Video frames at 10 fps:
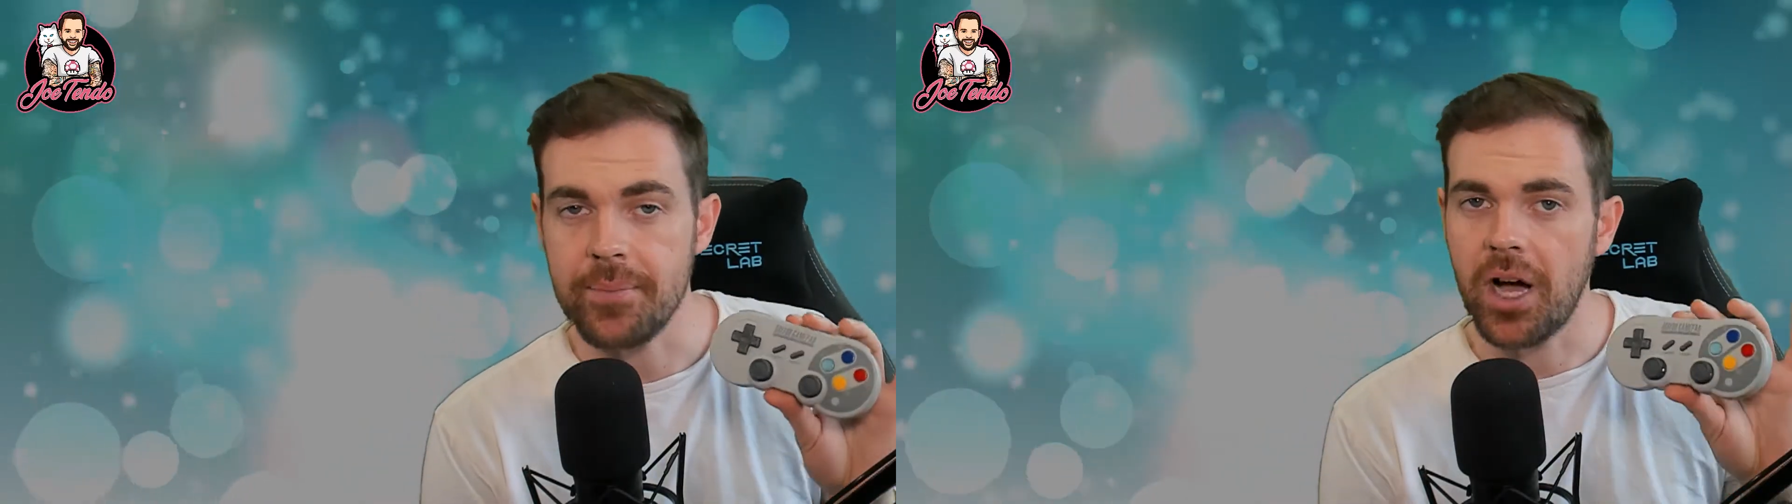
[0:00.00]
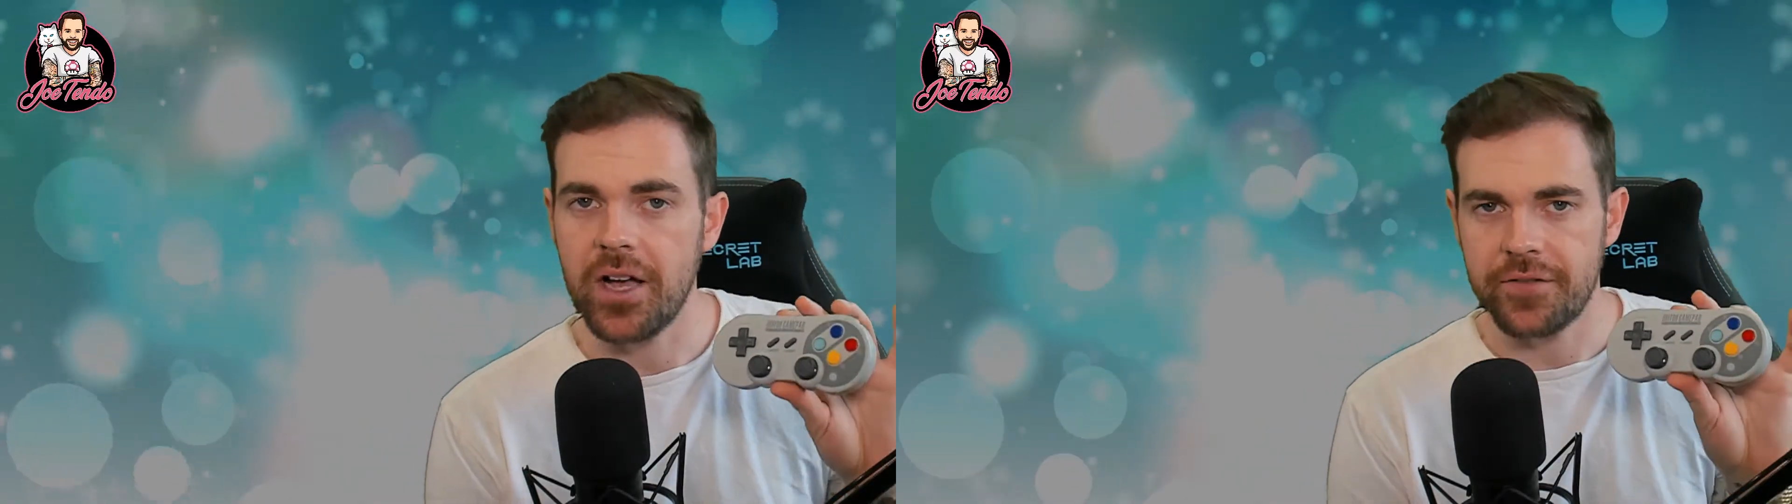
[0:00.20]

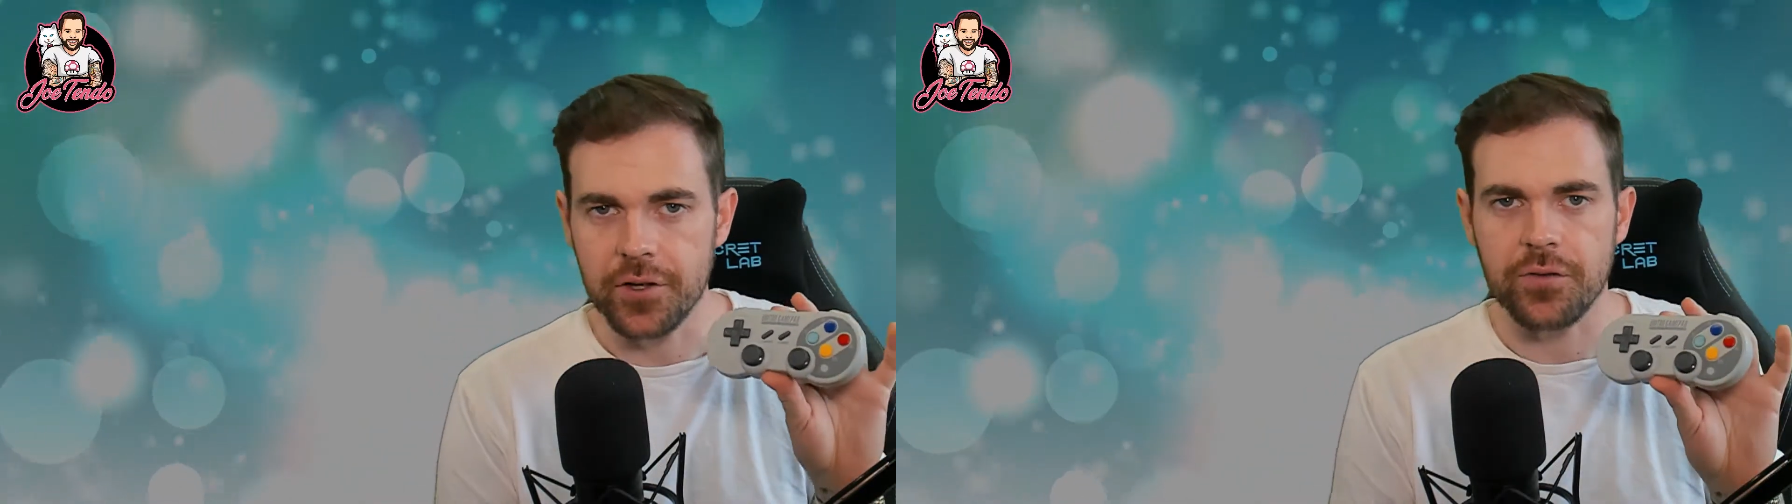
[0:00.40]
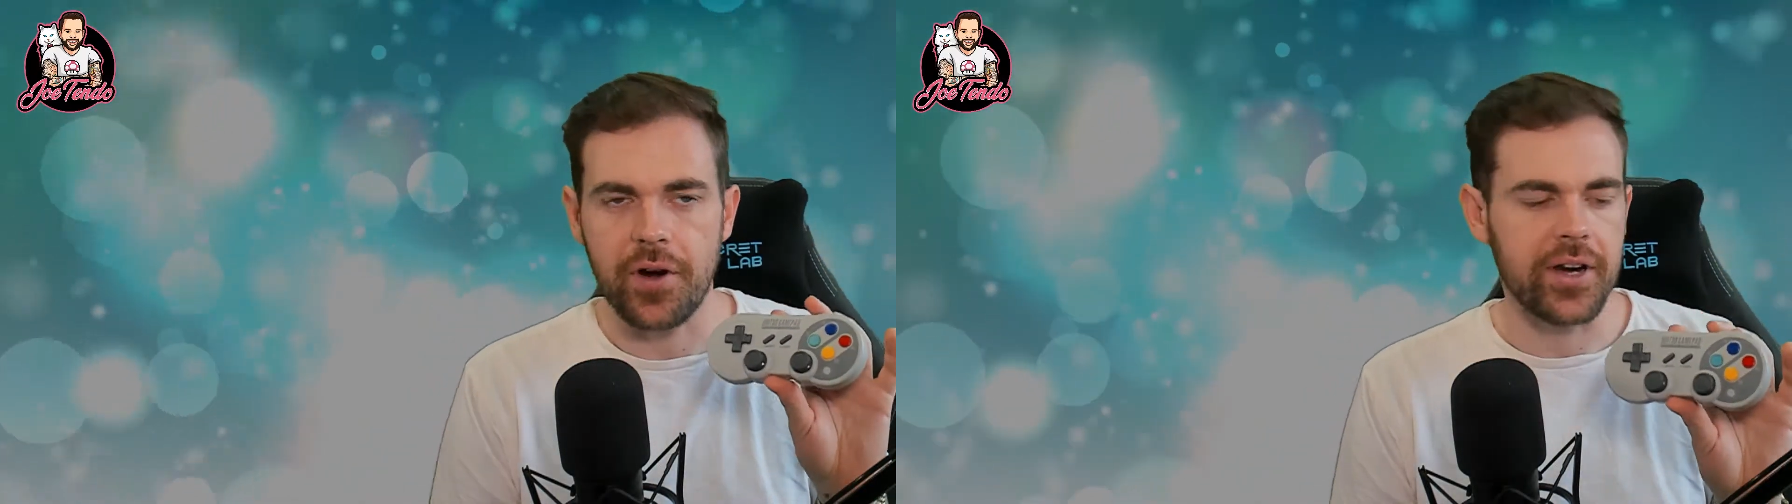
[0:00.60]
it might
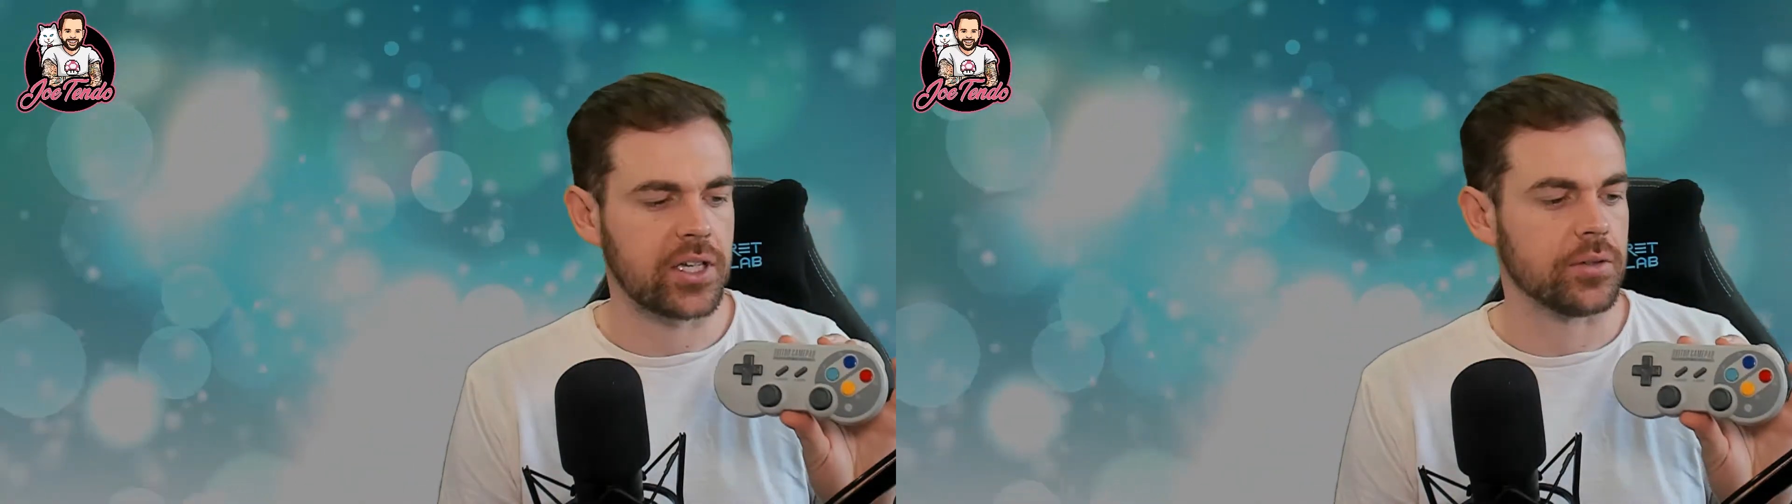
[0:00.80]
feel very